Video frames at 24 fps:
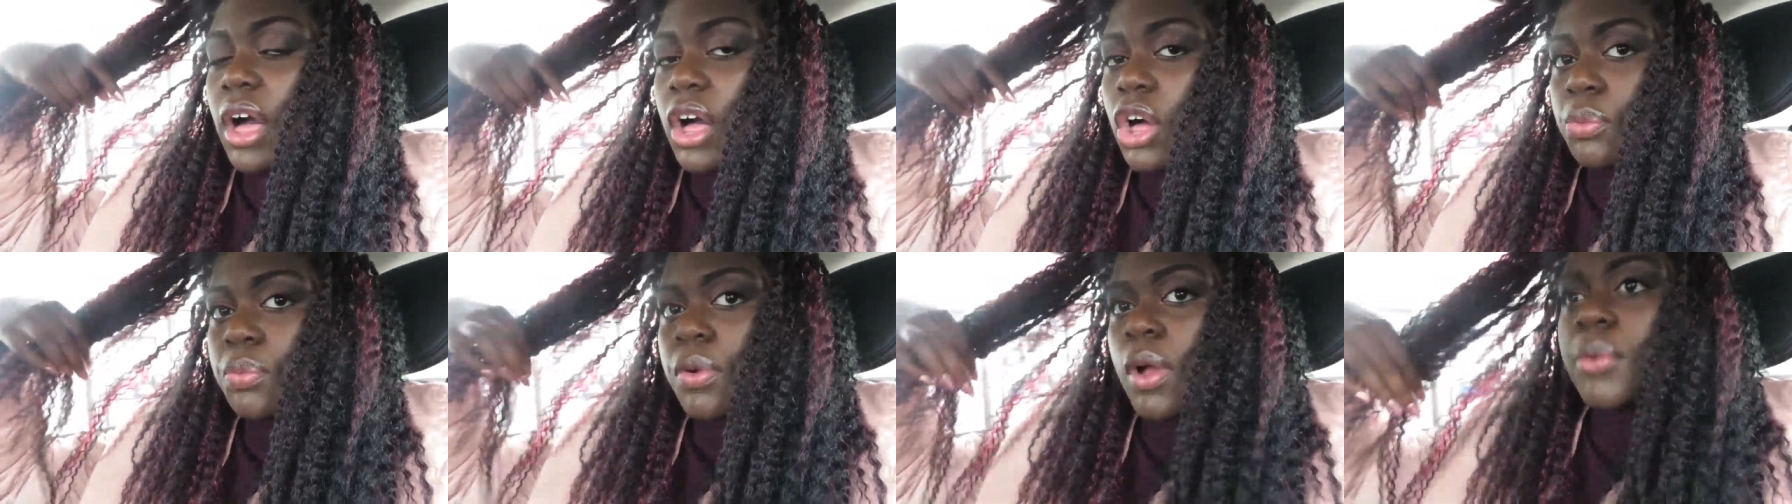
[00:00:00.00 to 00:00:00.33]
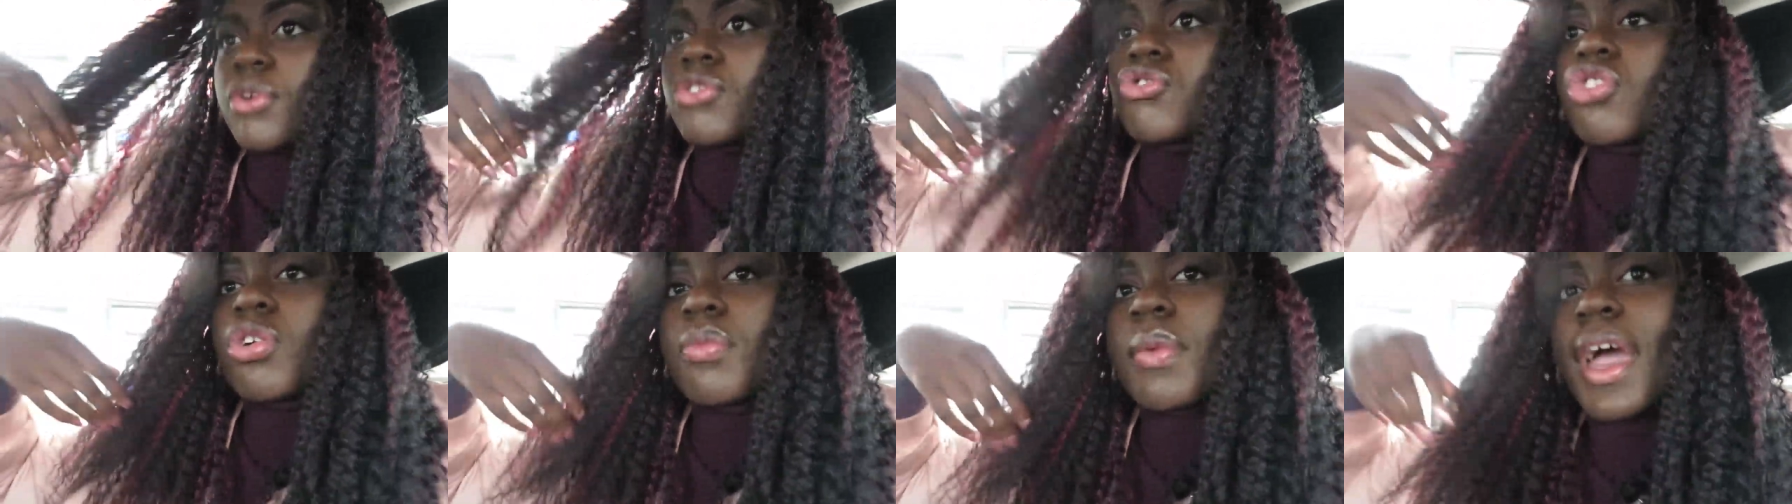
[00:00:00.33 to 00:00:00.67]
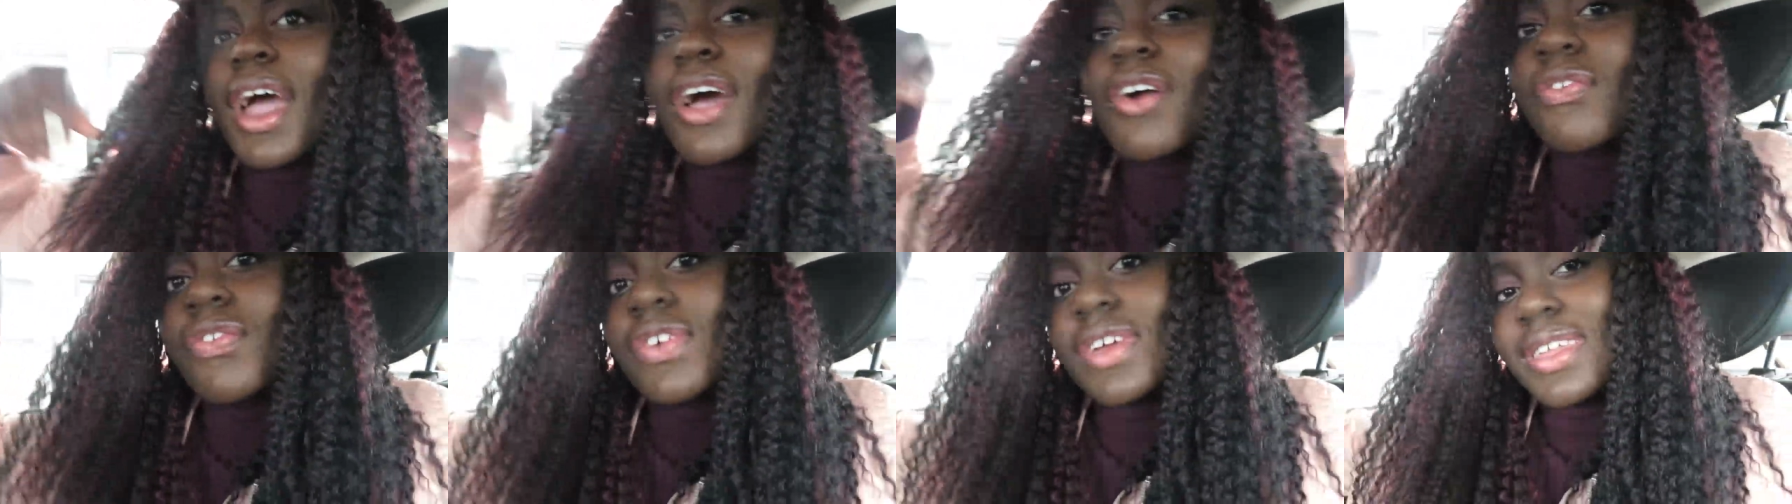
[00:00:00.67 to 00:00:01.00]
I'll probably show you
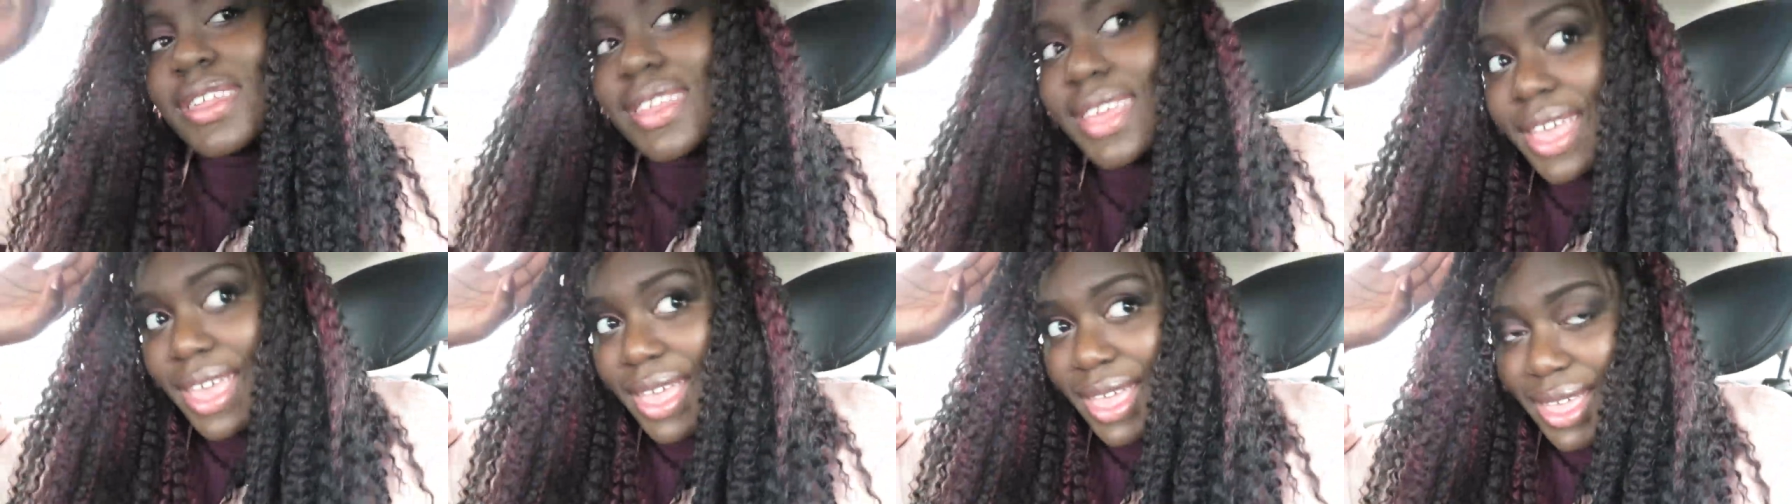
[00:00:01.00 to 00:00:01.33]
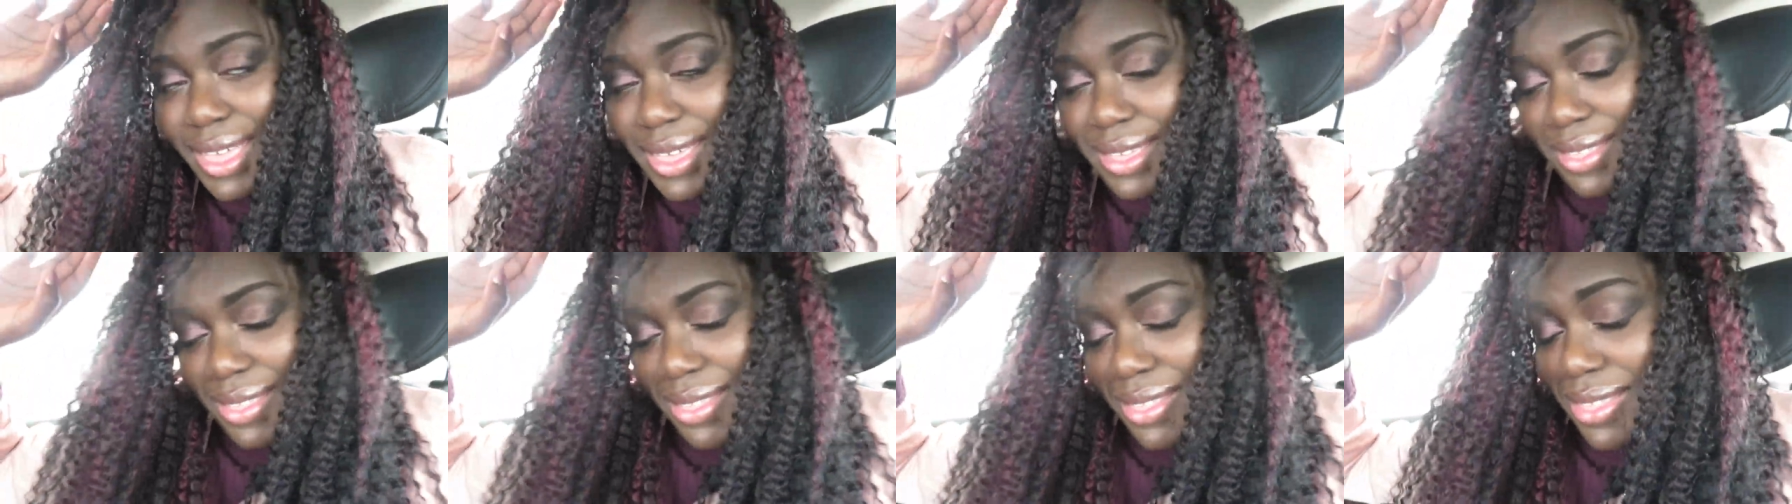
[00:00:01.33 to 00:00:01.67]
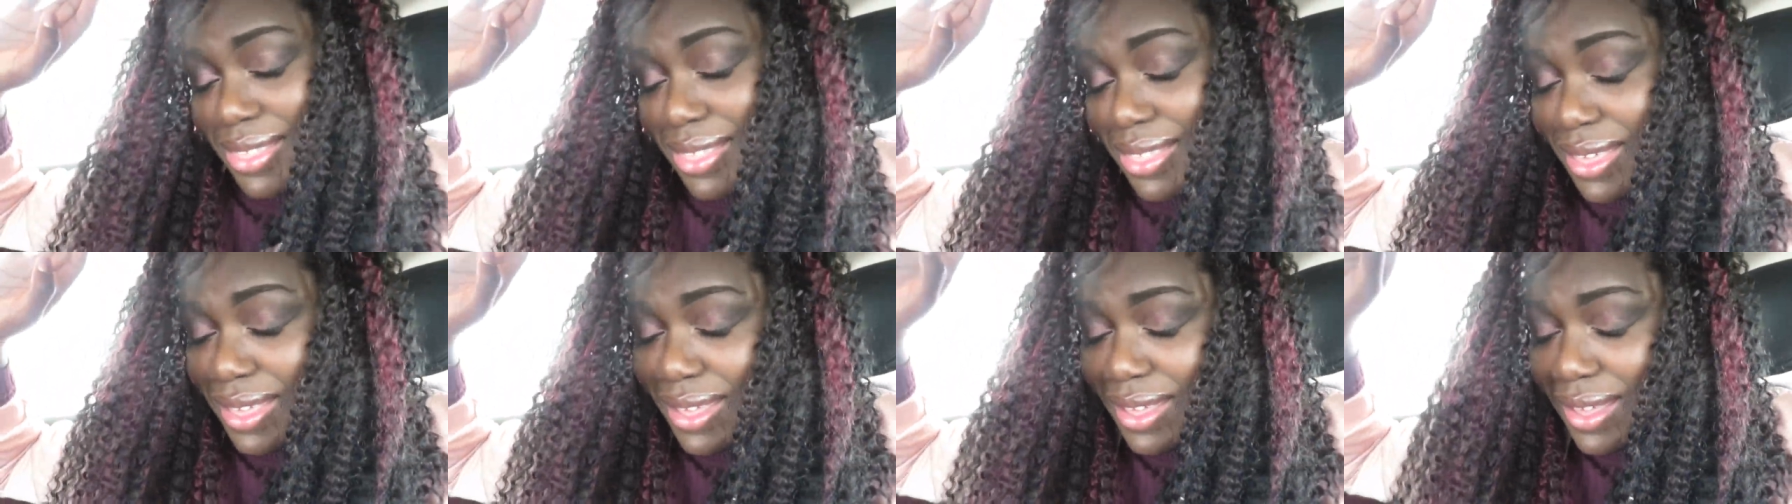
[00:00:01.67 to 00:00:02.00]
my outfit
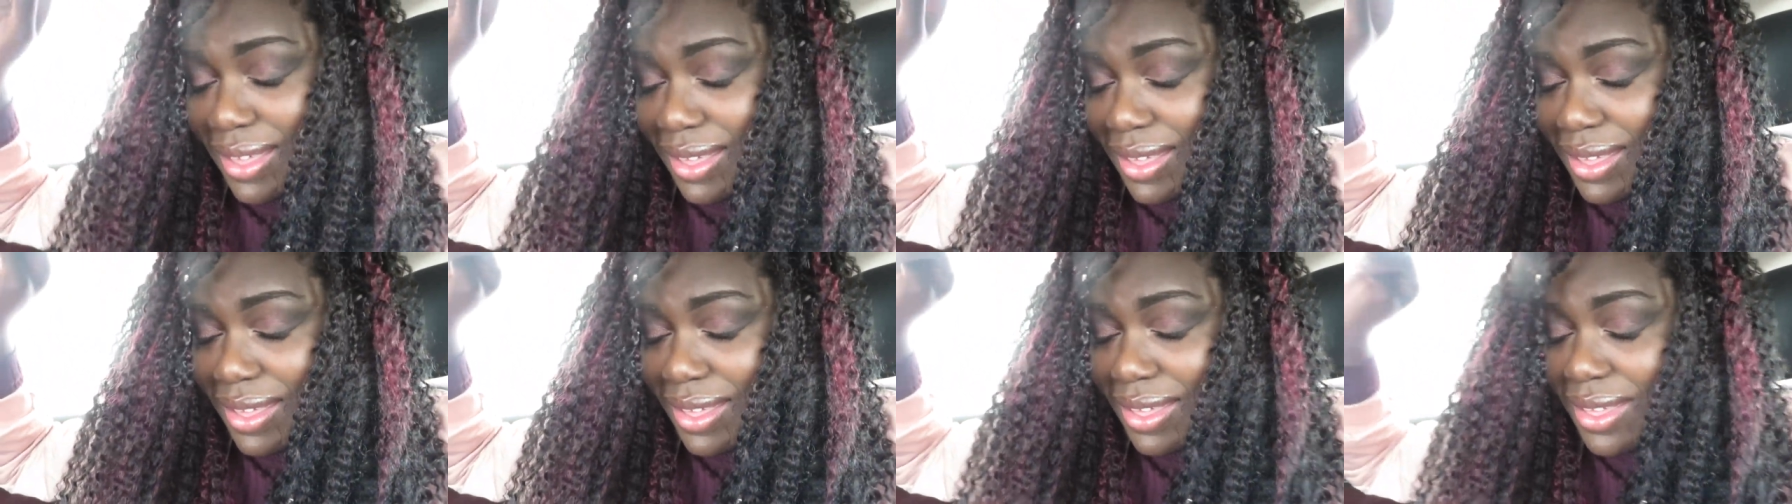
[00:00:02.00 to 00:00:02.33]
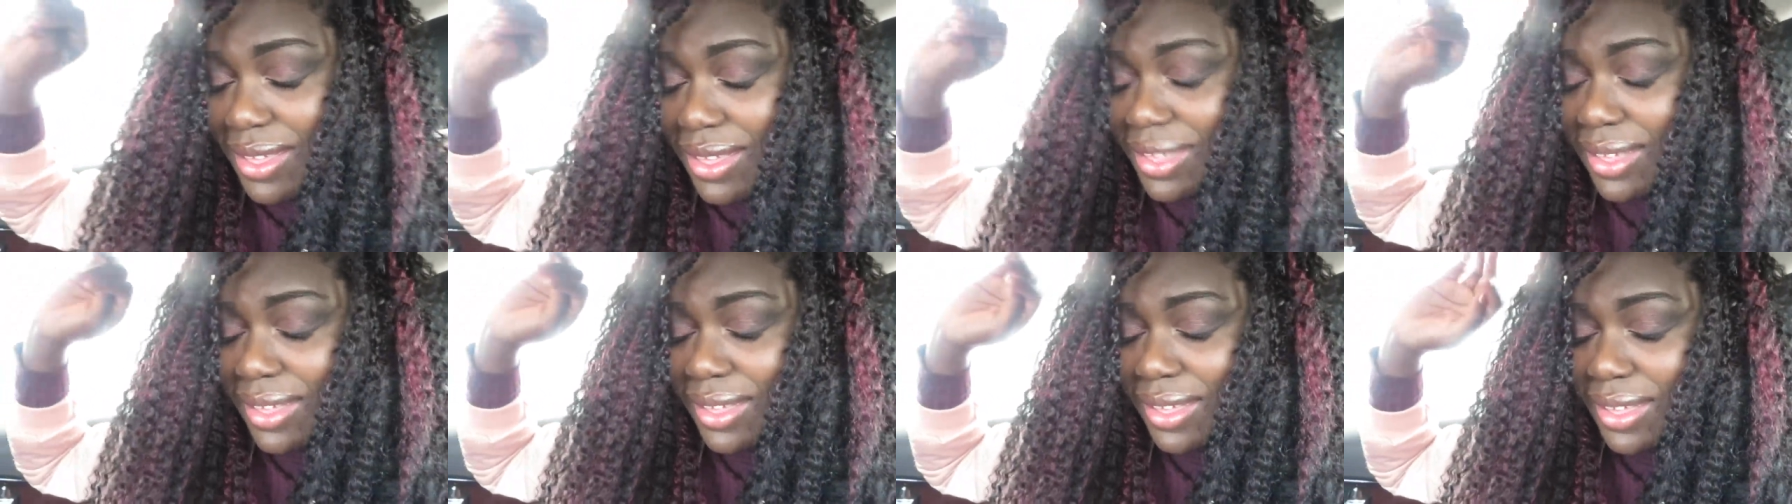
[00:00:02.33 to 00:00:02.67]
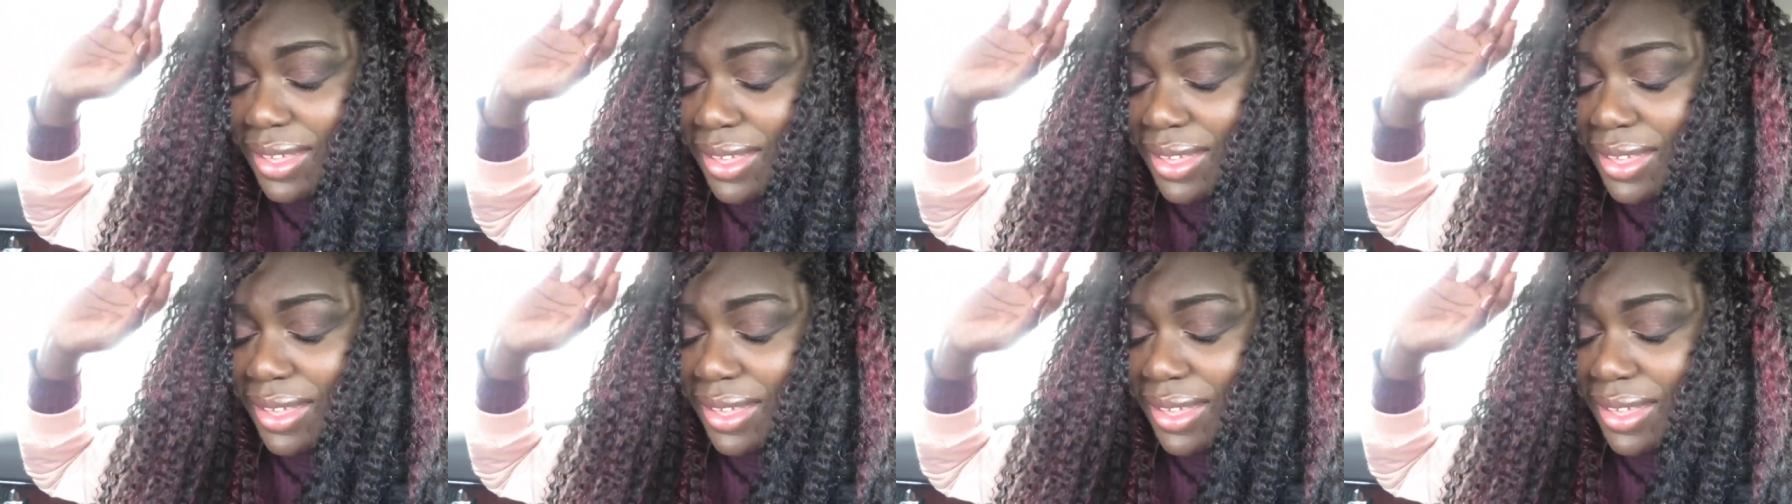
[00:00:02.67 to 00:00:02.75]
in the